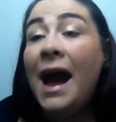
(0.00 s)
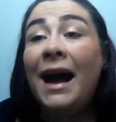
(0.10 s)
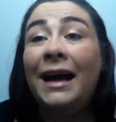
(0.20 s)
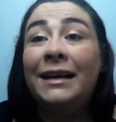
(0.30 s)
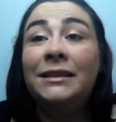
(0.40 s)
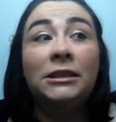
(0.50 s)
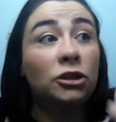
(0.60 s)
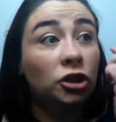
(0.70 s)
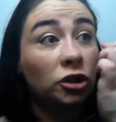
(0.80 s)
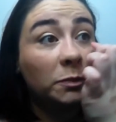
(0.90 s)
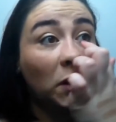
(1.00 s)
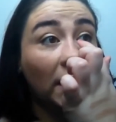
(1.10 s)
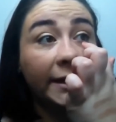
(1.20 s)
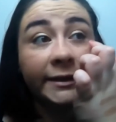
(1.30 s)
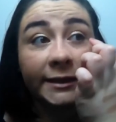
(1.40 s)
and just put
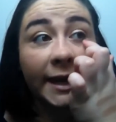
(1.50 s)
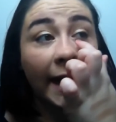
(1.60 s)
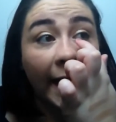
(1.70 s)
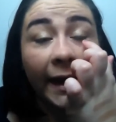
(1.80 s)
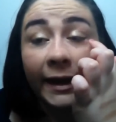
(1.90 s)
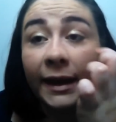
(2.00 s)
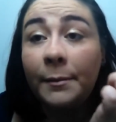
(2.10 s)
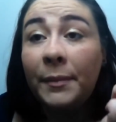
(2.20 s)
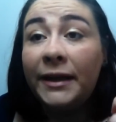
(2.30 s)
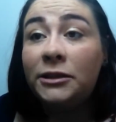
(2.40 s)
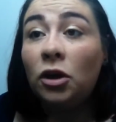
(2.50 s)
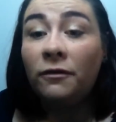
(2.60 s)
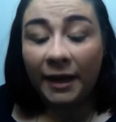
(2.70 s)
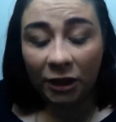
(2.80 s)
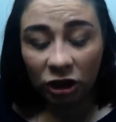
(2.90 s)
a tiny bit
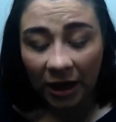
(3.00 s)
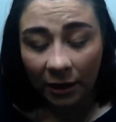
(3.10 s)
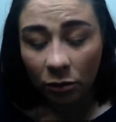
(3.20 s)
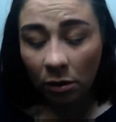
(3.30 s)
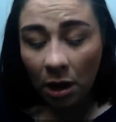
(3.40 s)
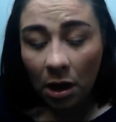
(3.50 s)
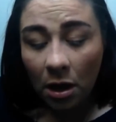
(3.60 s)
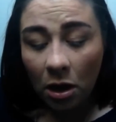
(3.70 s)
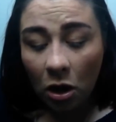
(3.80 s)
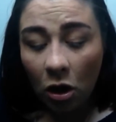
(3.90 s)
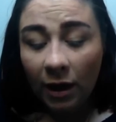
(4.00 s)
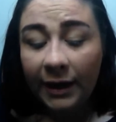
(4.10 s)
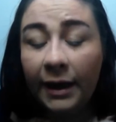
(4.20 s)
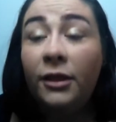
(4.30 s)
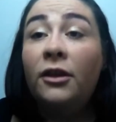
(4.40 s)
of eyeshadow
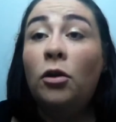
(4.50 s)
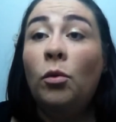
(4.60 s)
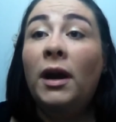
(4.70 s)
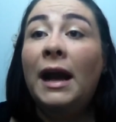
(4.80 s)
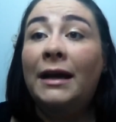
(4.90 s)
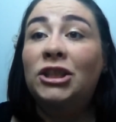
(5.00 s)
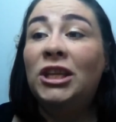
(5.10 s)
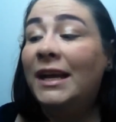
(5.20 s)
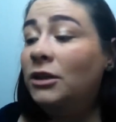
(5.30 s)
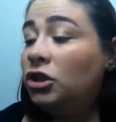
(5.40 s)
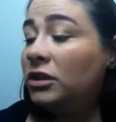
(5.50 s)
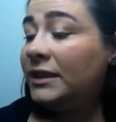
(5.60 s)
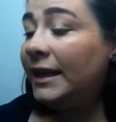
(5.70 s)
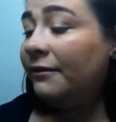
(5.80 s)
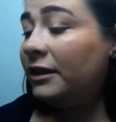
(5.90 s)
on the lower lash line just
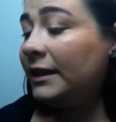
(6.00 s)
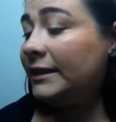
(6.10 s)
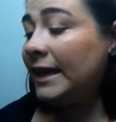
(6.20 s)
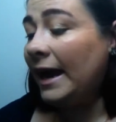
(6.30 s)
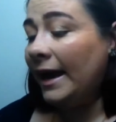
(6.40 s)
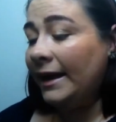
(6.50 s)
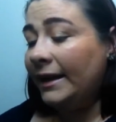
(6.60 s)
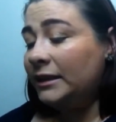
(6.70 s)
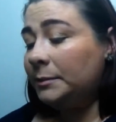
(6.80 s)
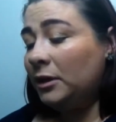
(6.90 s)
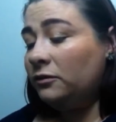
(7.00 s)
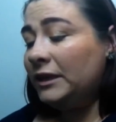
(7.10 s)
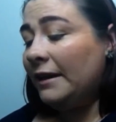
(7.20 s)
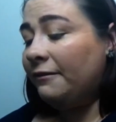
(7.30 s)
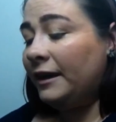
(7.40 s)
to give it the tiniest bit of
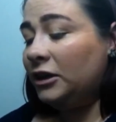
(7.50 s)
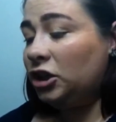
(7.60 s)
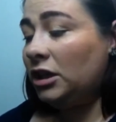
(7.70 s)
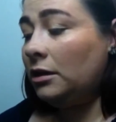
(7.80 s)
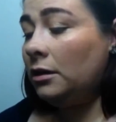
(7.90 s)
definition.